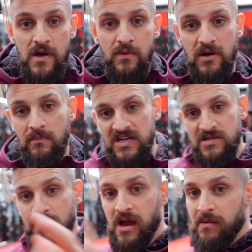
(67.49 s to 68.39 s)
we're going to
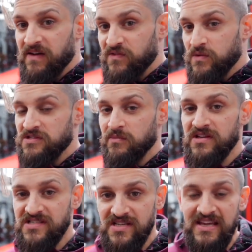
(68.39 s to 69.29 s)
measure my arm afterwards, and we're
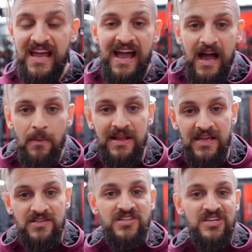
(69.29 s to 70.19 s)
going to see how many
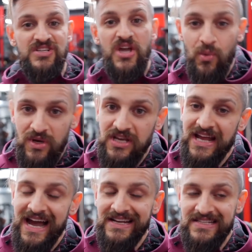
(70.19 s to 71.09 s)
inches we
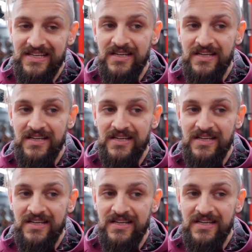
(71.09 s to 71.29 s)
can add